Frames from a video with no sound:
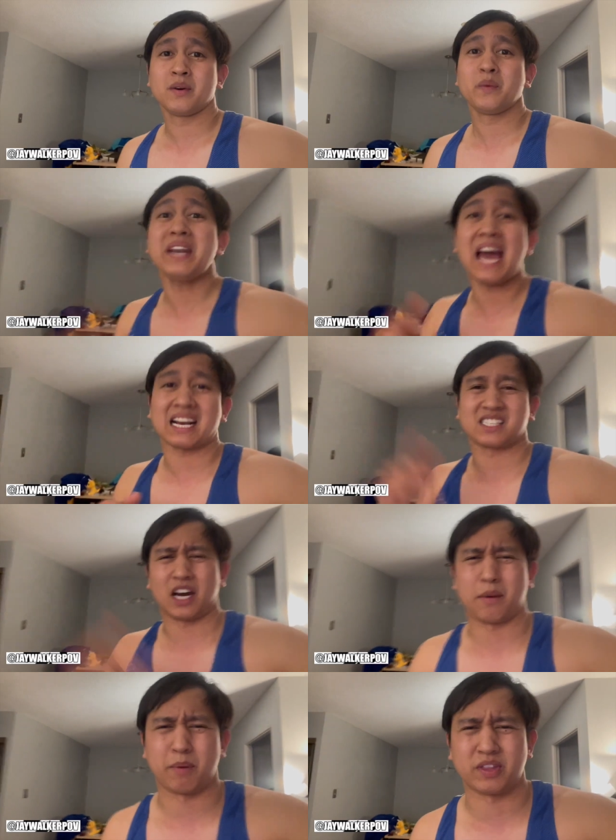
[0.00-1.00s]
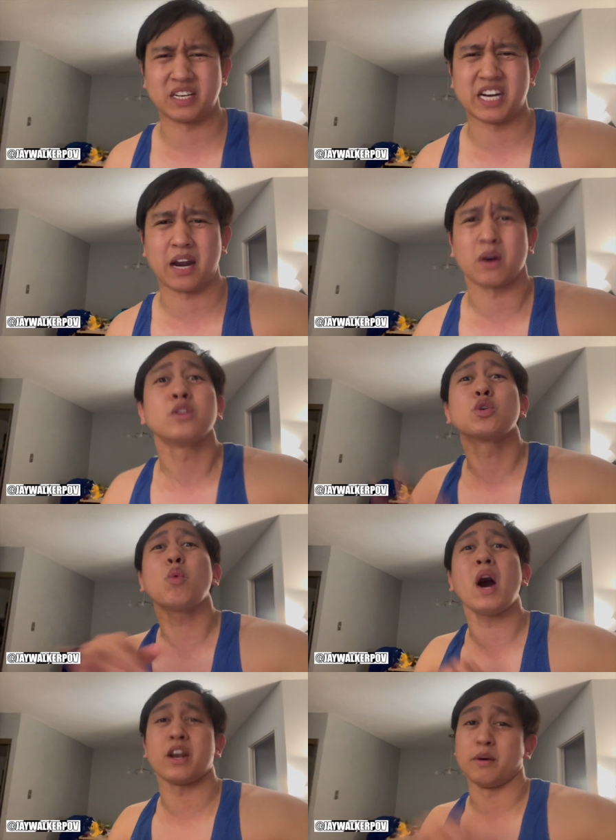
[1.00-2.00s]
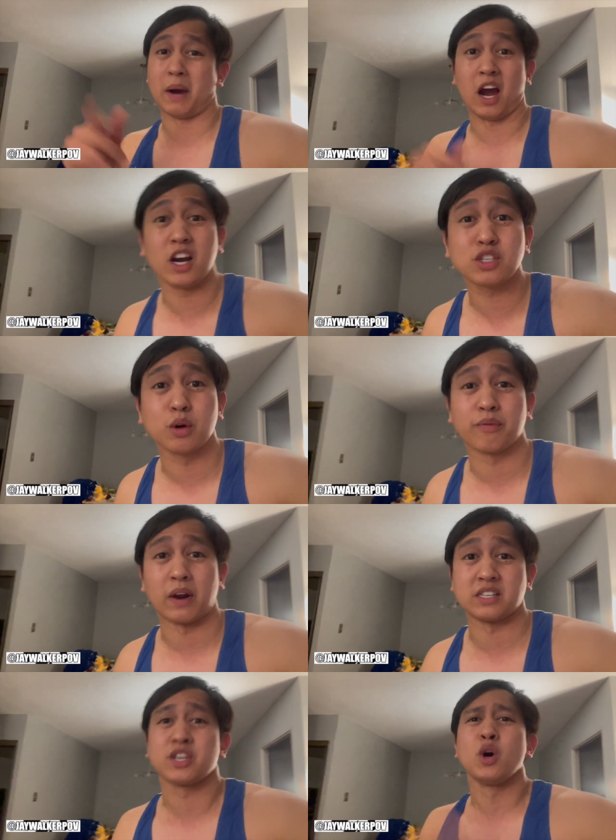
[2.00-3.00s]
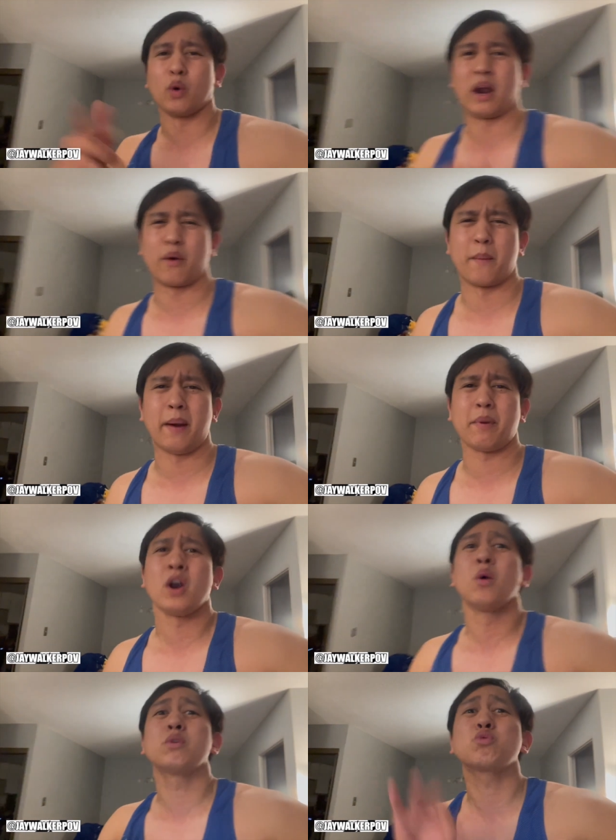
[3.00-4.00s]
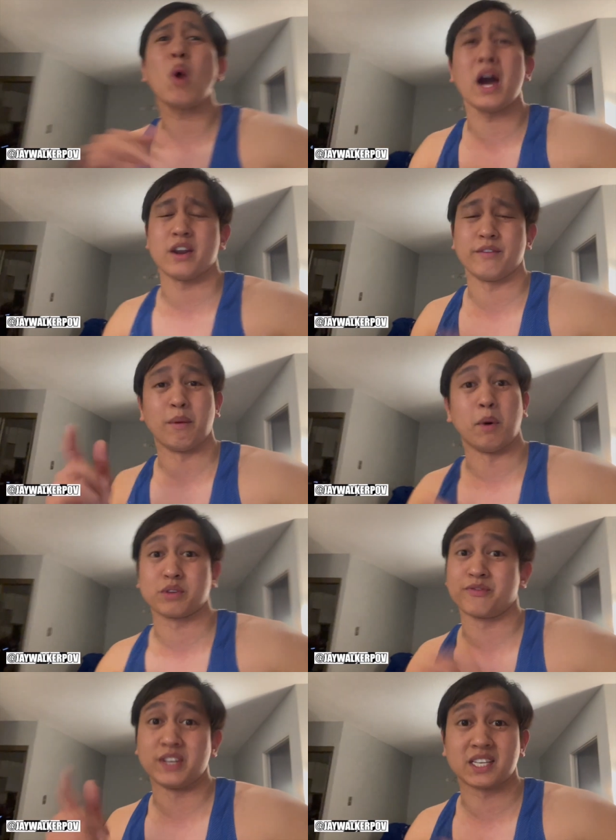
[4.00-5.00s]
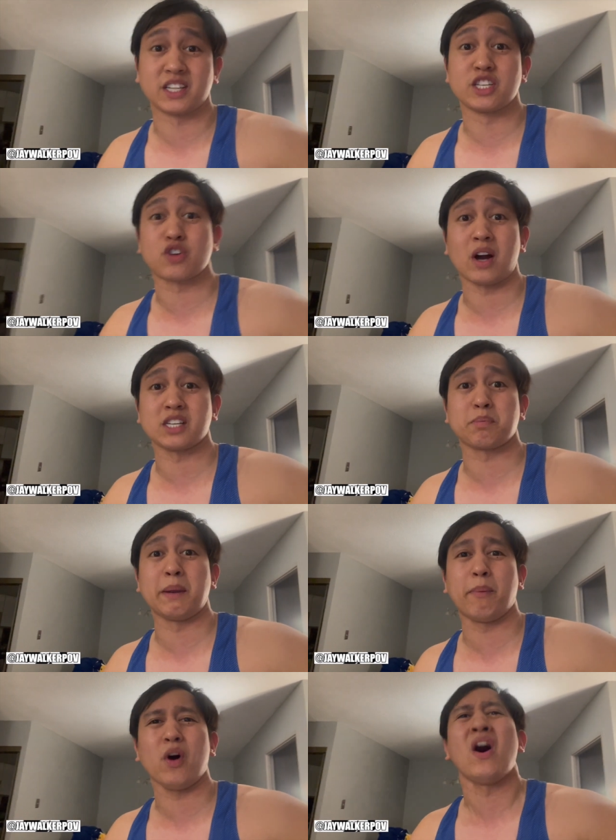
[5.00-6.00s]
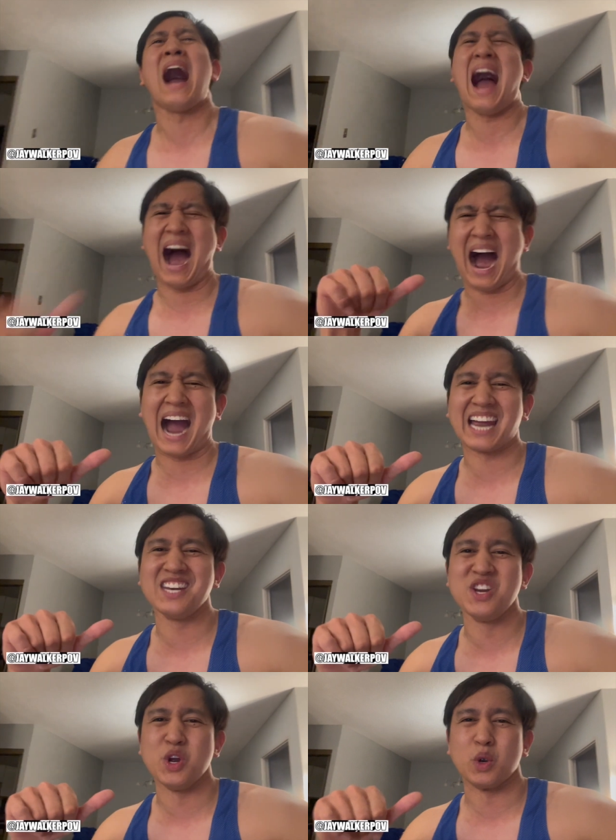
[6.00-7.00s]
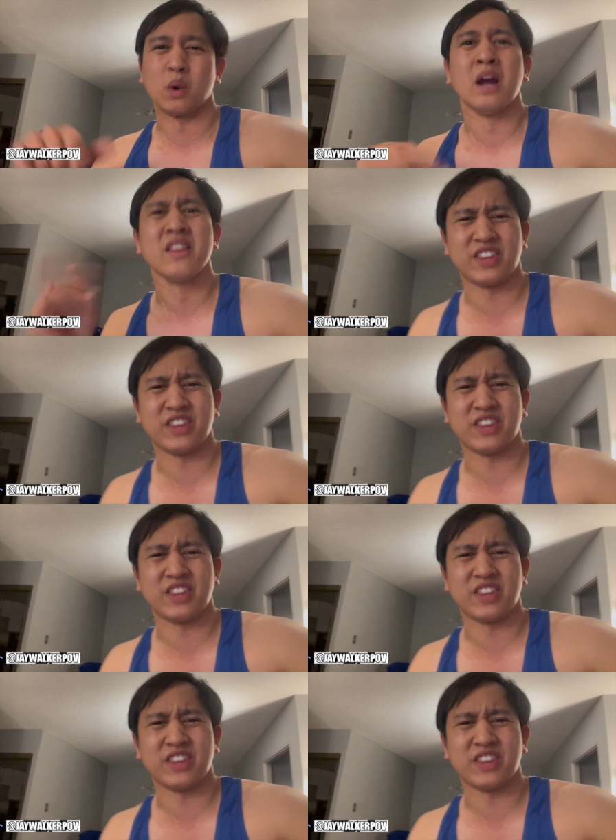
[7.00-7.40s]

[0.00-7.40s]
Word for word: We next got a birthday shout out to one of my high school friends who I remember was one of the most physically strongest people I knew.